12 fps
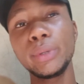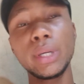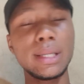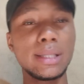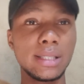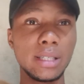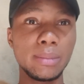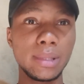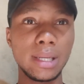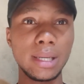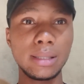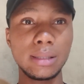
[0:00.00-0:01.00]
be at the same
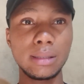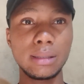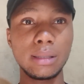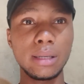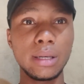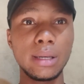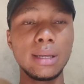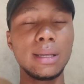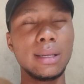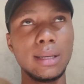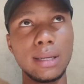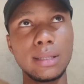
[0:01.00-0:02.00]
size.
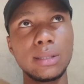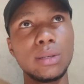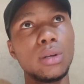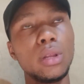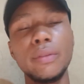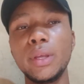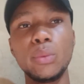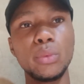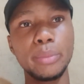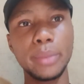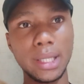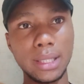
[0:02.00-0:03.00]
Yes, all of them
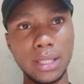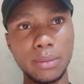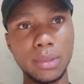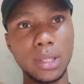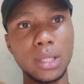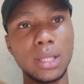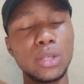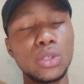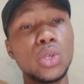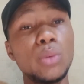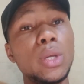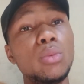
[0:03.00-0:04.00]
won't be at the same size. There are
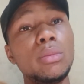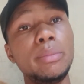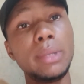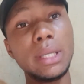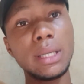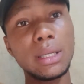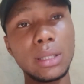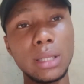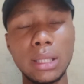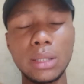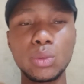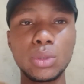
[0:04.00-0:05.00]
some that will be big,
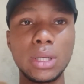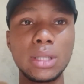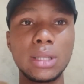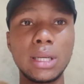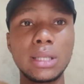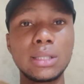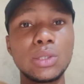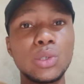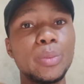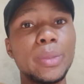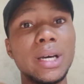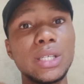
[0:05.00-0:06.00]
and there are
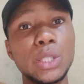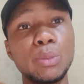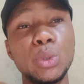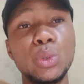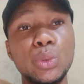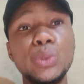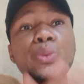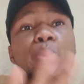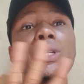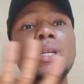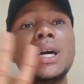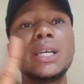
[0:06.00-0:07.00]
some that are small. Those
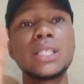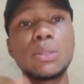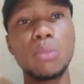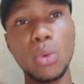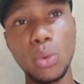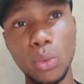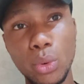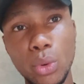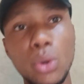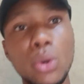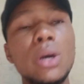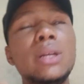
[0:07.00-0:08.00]
ones that are small,
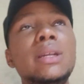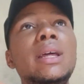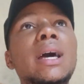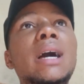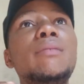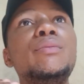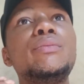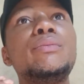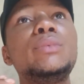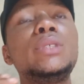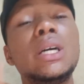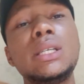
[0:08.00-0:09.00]
they have
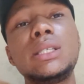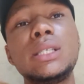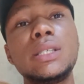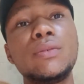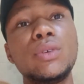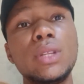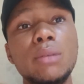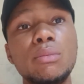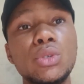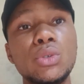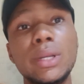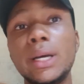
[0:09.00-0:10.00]
chances for them
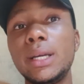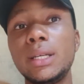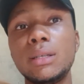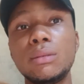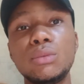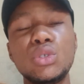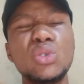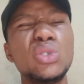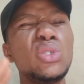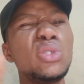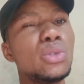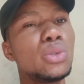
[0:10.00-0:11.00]
to die. So you
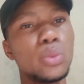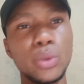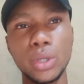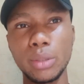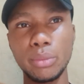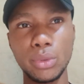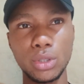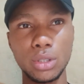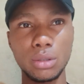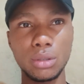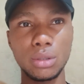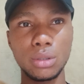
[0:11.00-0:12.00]
don't need to worry
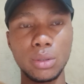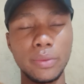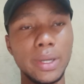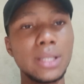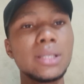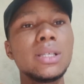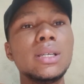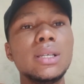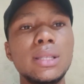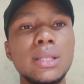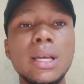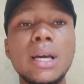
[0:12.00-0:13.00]
much. All right,
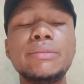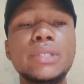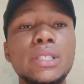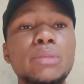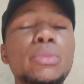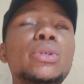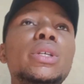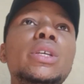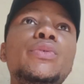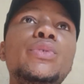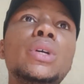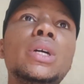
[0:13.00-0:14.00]
they have chances. But
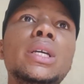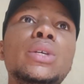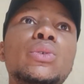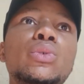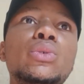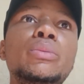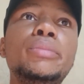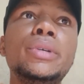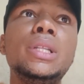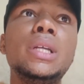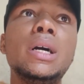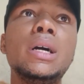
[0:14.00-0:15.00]
if you are a good
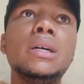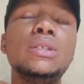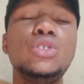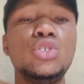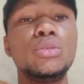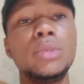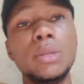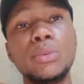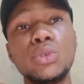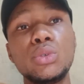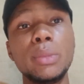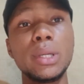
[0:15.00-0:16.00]
breeder, you should be
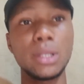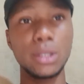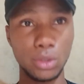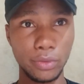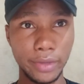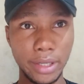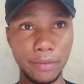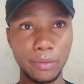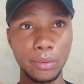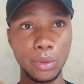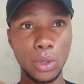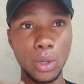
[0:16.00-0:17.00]
able to make them survive.
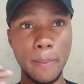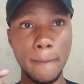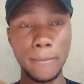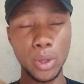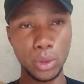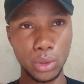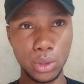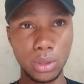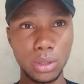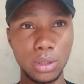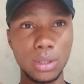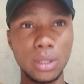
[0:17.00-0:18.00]
But
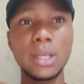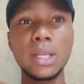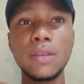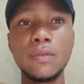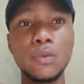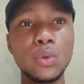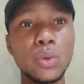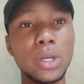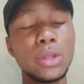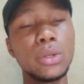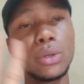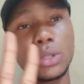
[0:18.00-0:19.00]
if you
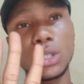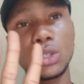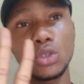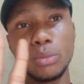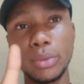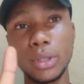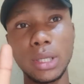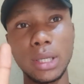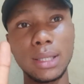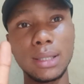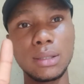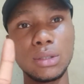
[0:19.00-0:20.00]
are not a good
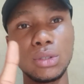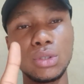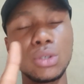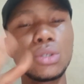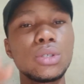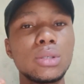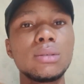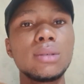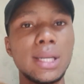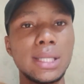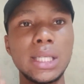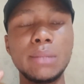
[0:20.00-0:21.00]
breeder, just
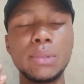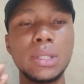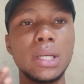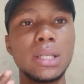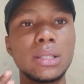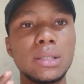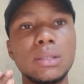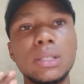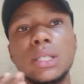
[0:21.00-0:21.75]
accept it that